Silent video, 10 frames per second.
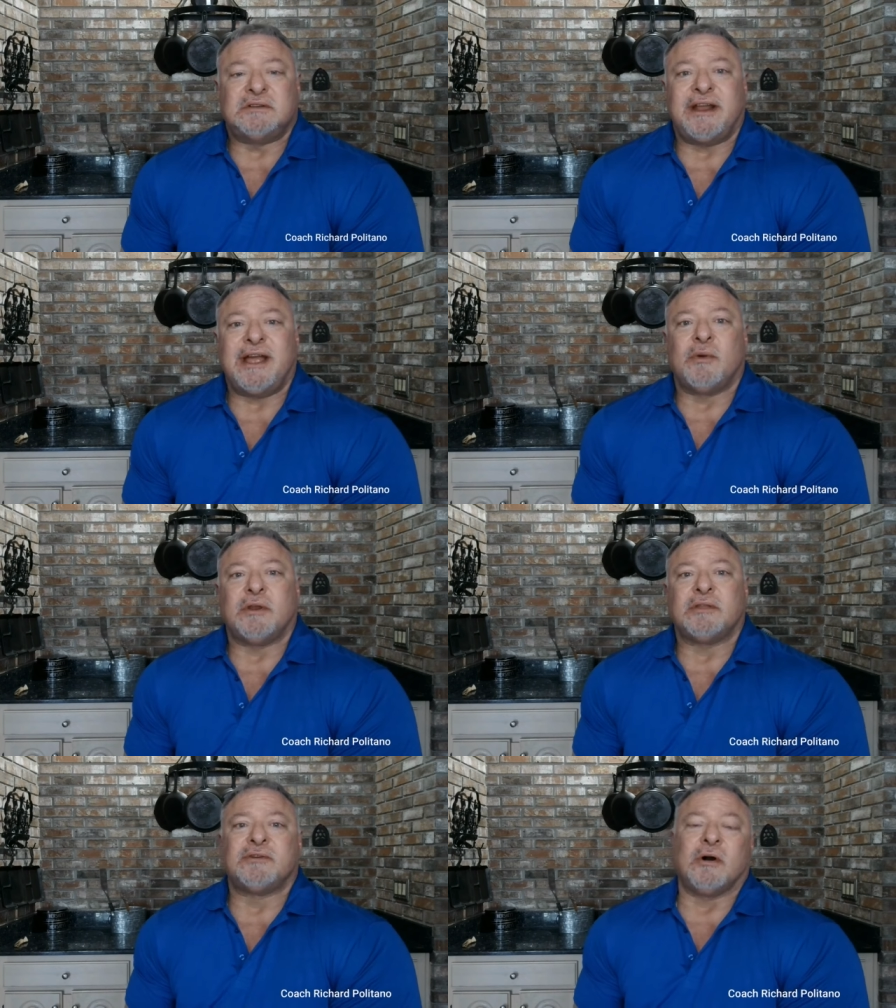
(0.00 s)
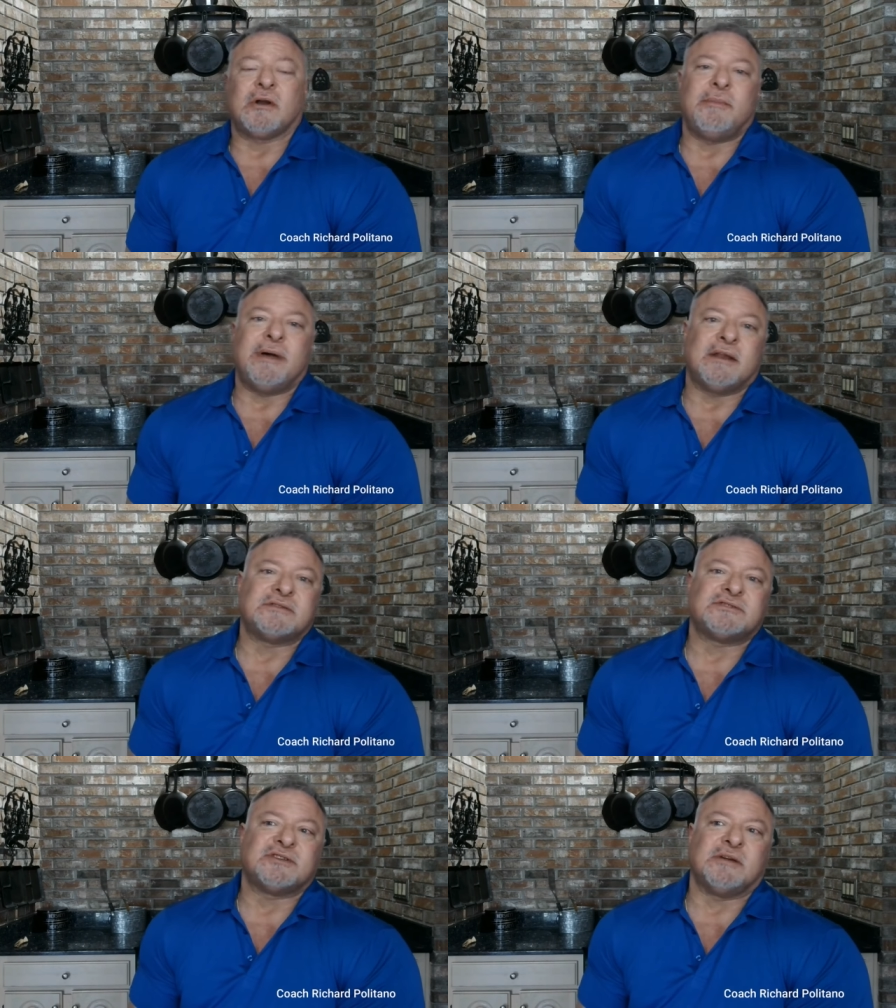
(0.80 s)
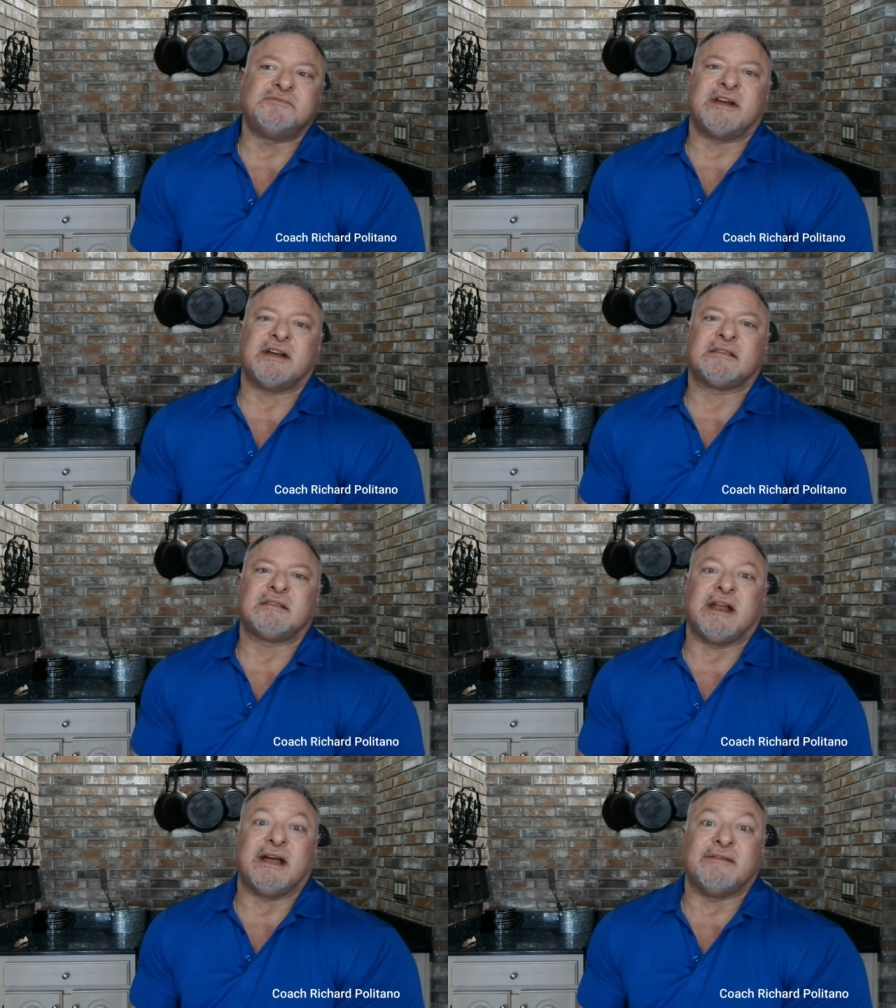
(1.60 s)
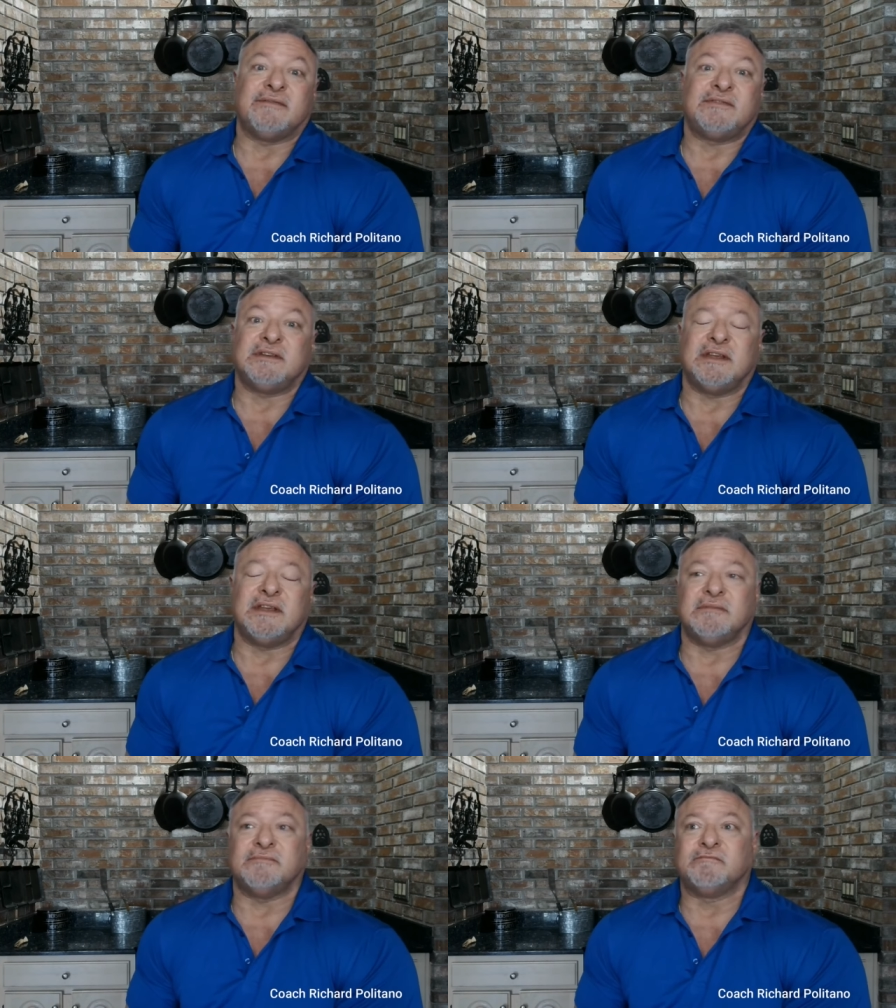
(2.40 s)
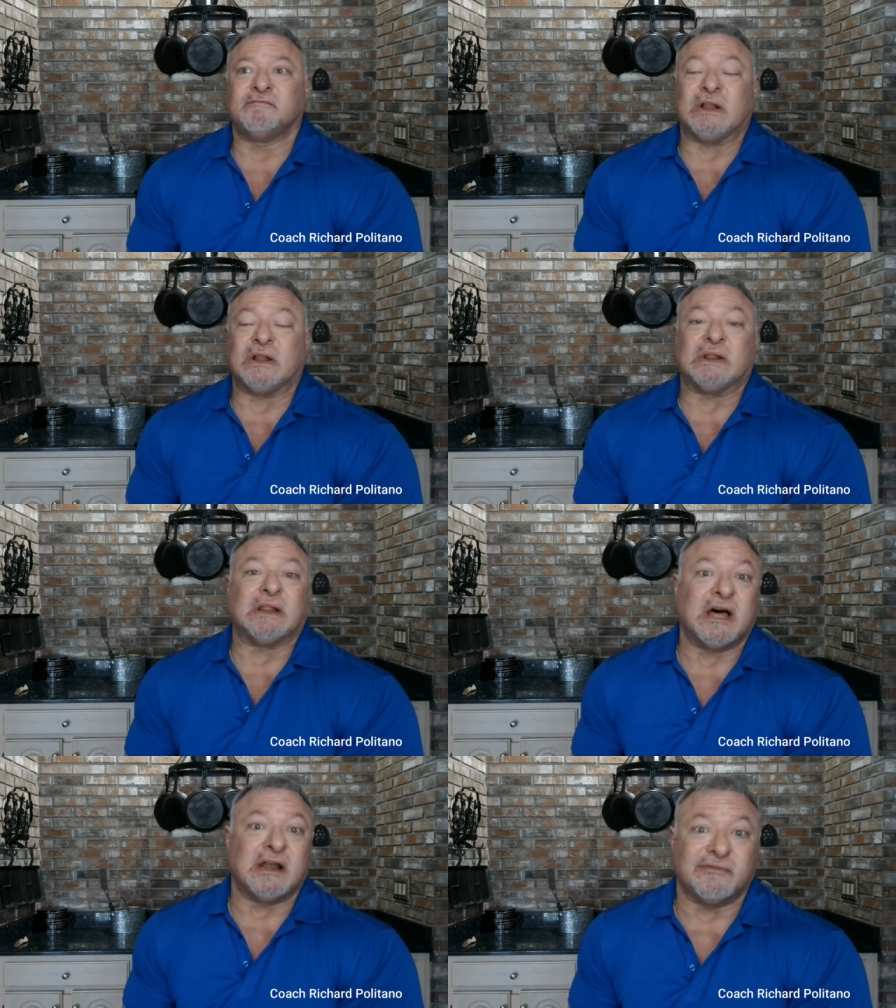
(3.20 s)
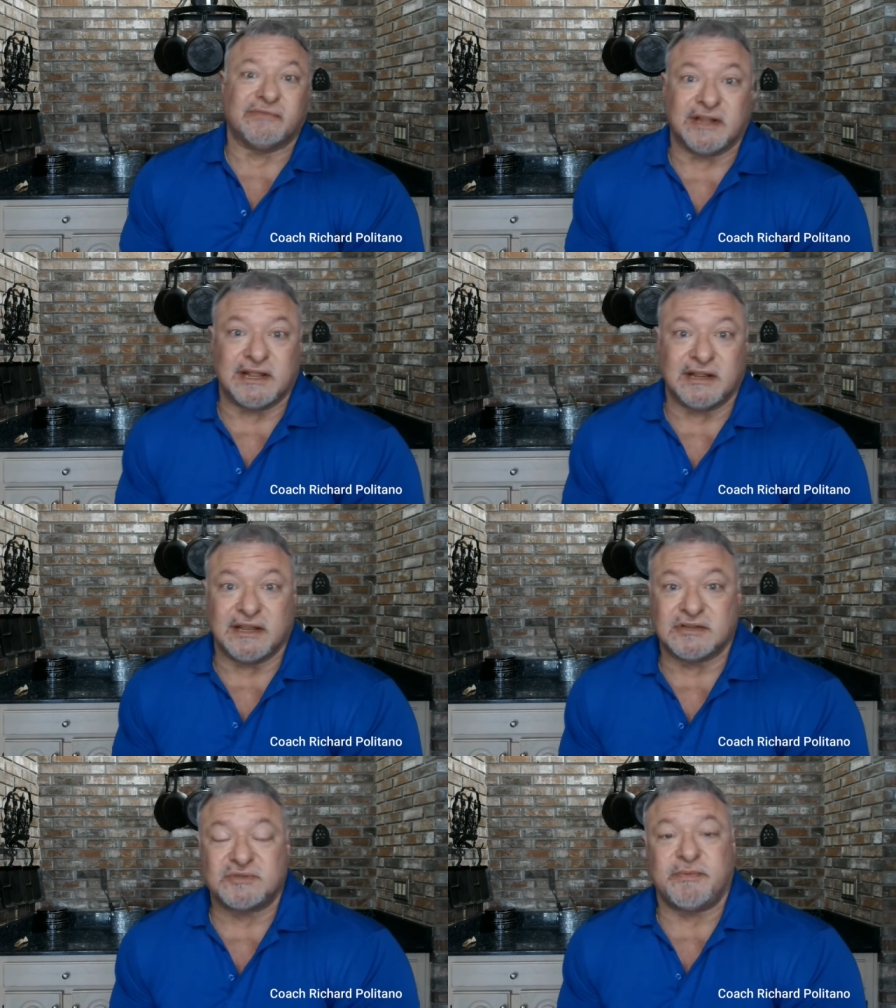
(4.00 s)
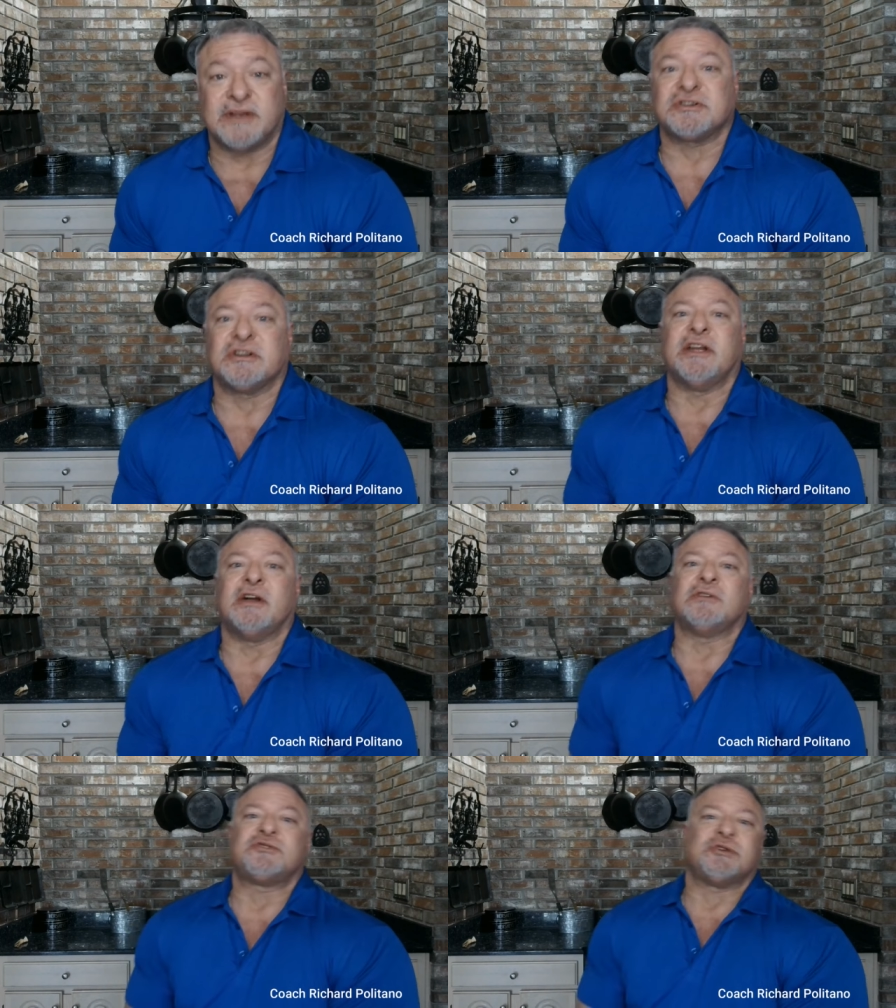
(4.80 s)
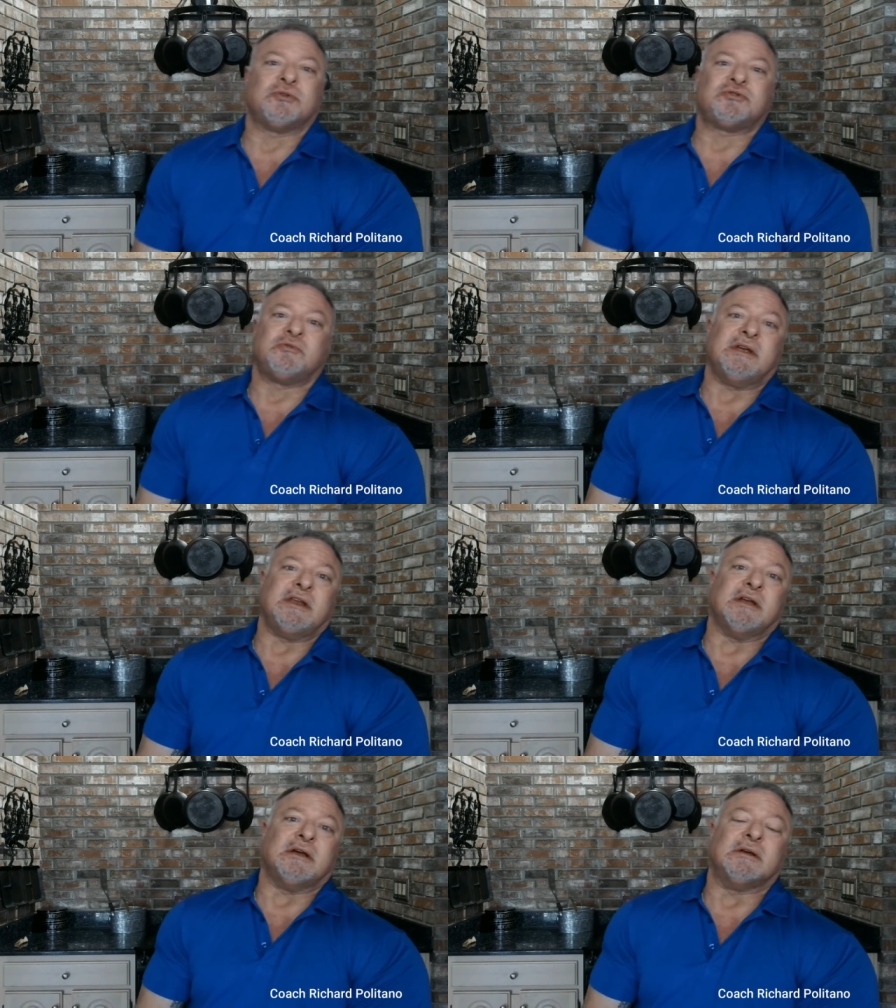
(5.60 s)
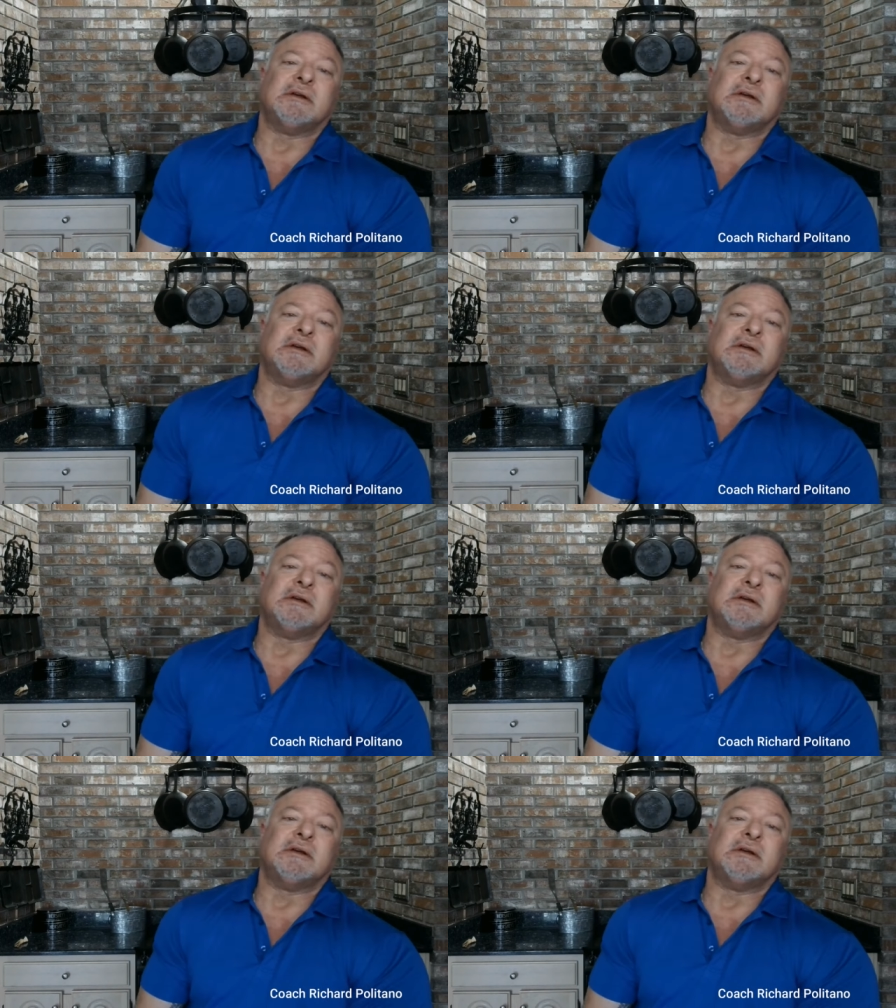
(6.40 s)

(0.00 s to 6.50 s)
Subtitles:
Today I want to talk about a subject that I've seen a lot of lately, especially on social media,